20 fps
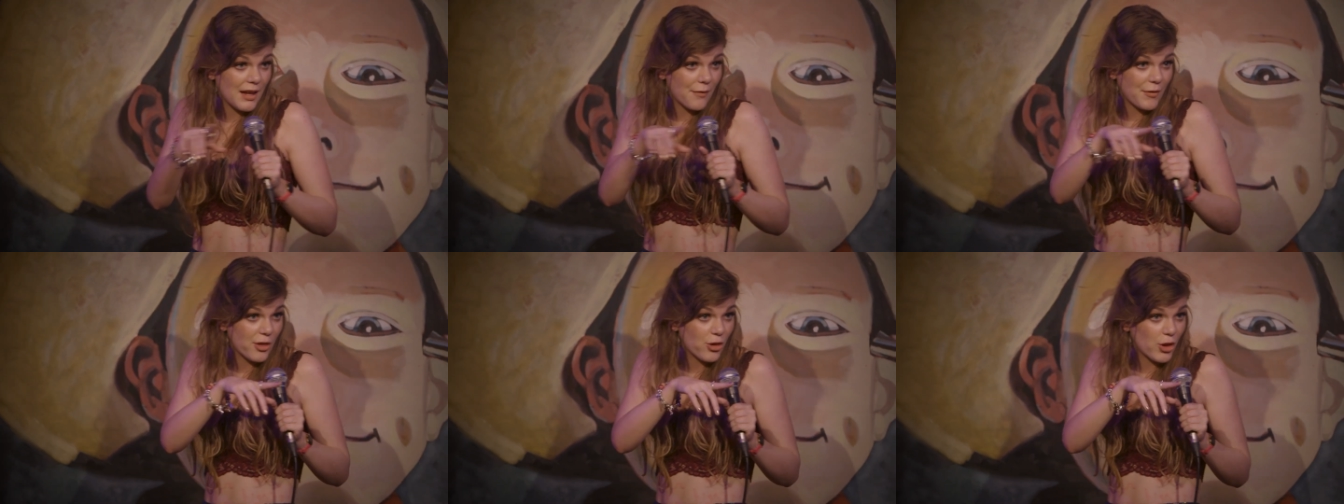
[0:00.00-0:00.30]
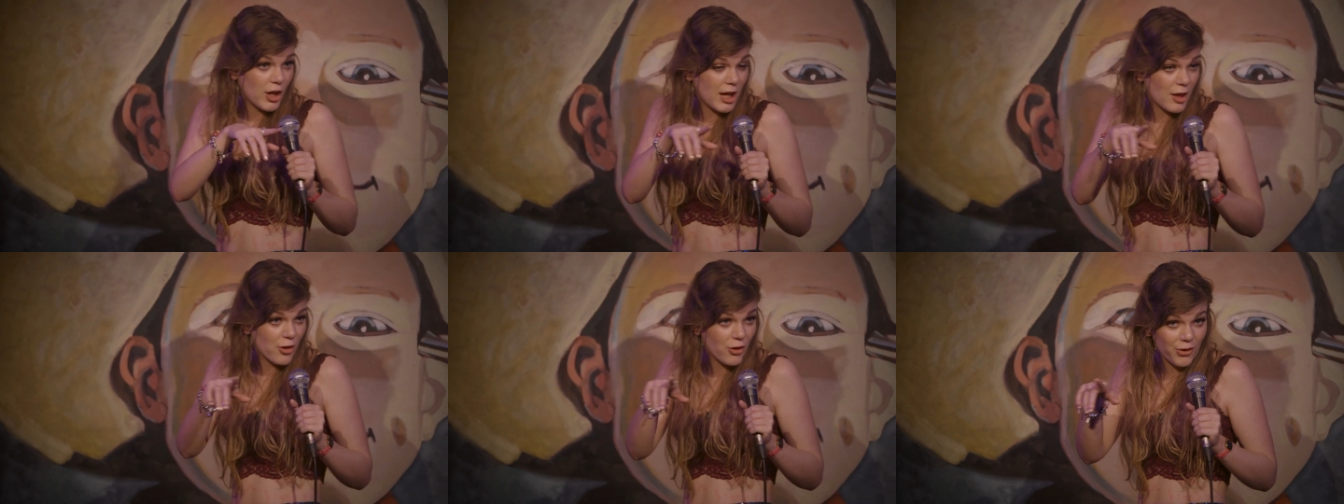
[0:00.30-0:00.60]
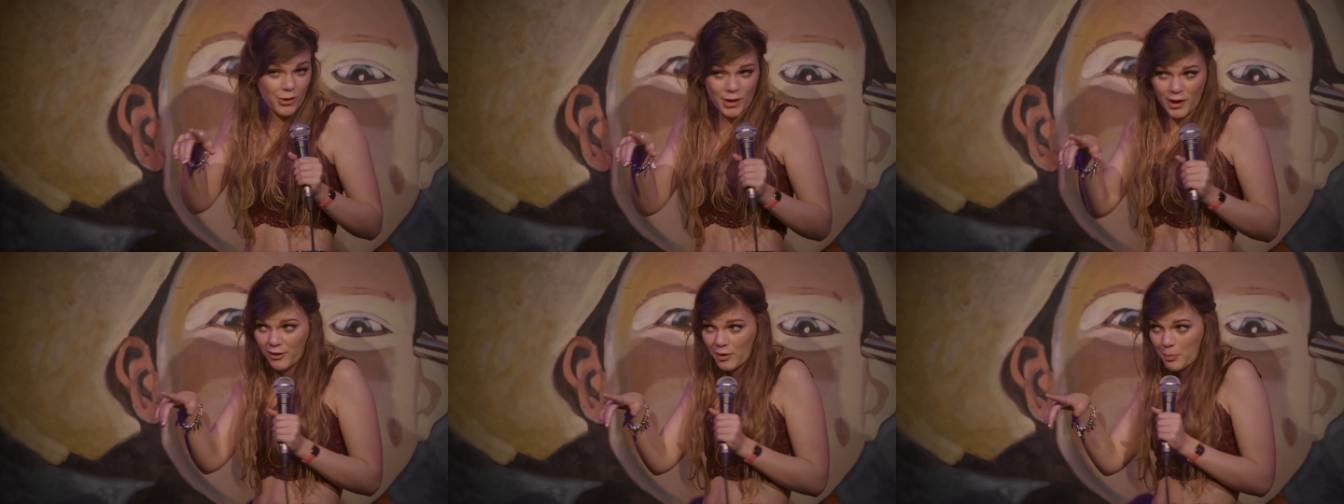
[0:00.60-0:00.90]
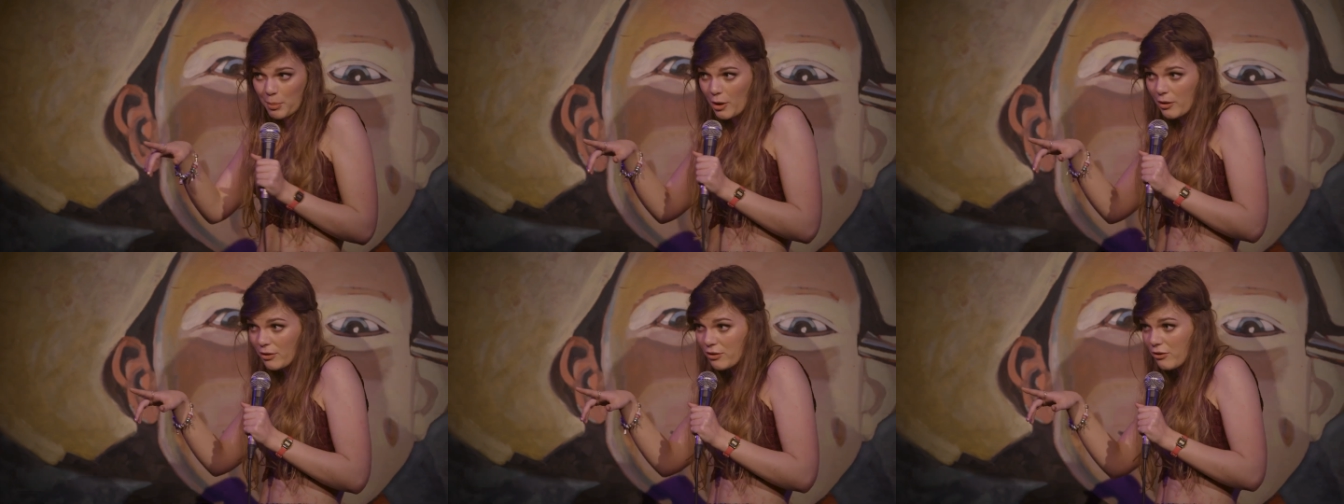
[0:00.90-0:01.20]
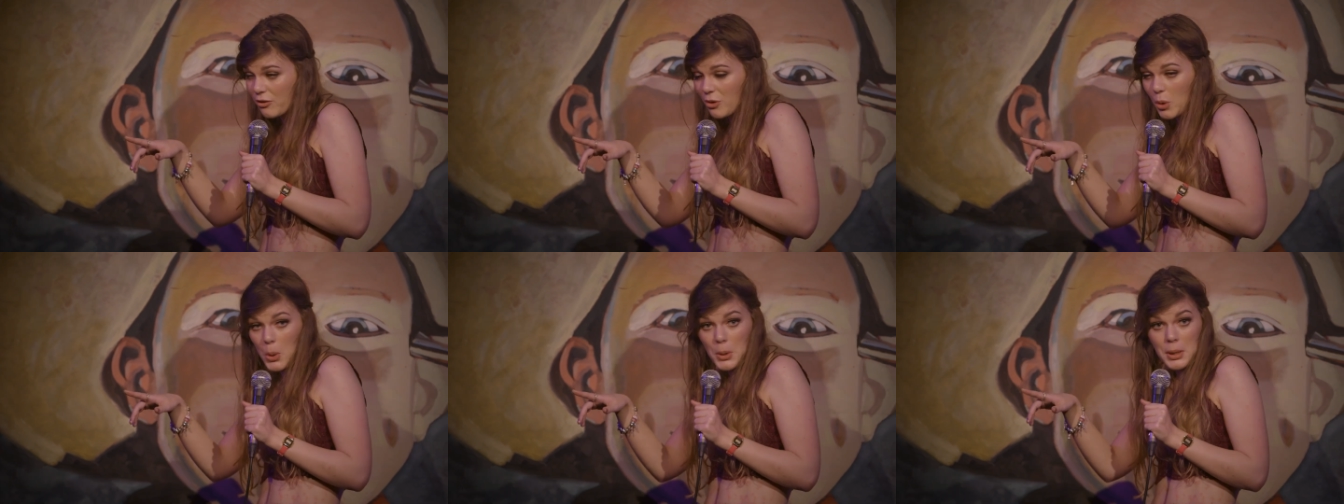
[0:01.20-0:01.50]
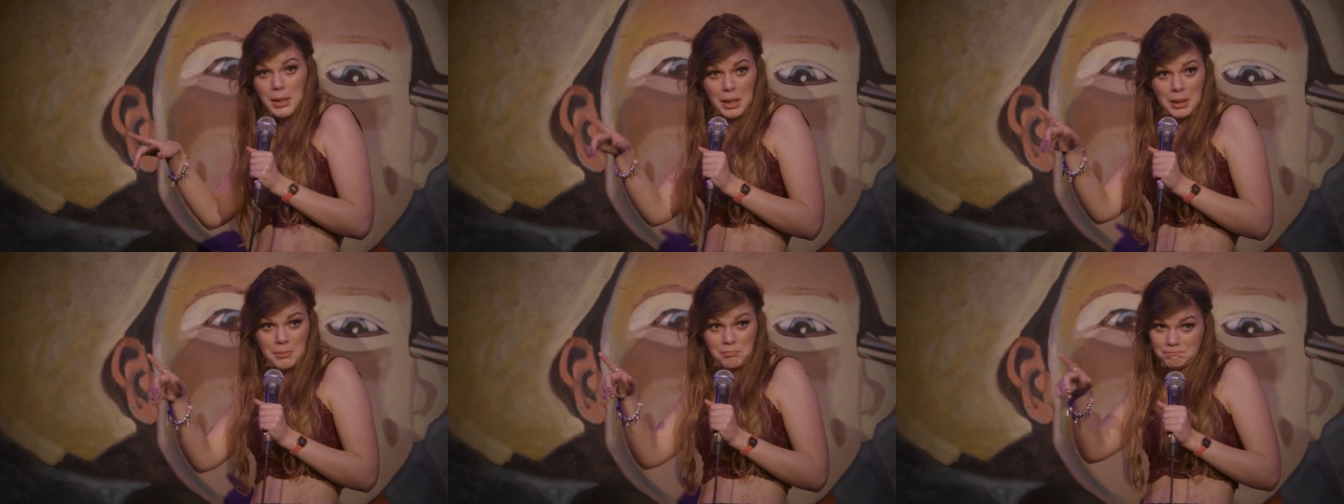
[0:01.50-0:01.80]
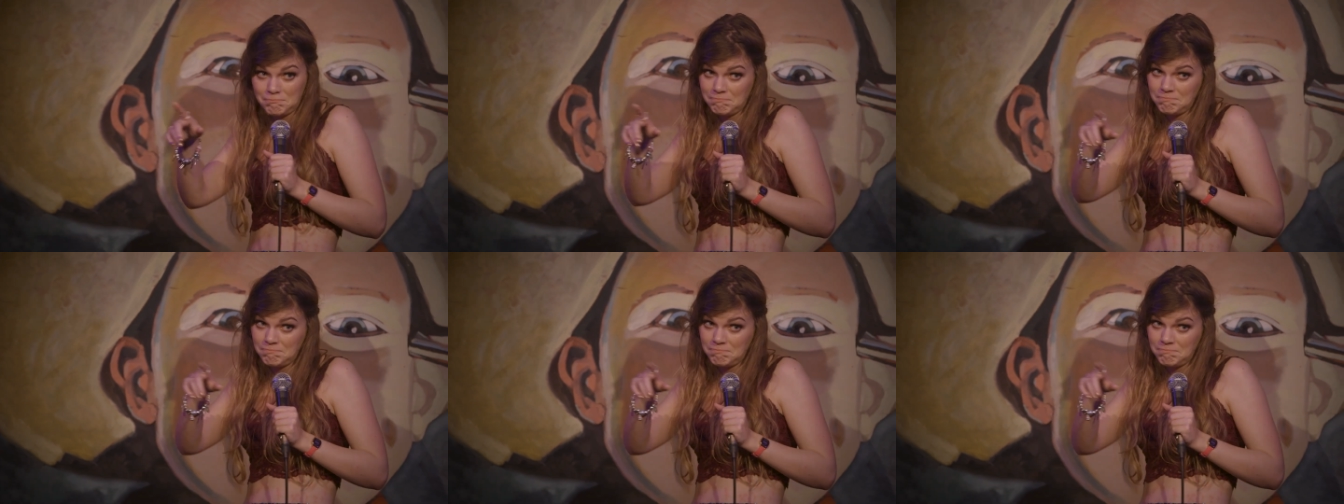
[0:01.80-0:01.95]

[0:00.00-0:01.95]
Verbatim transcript: never changes their spots, don't you?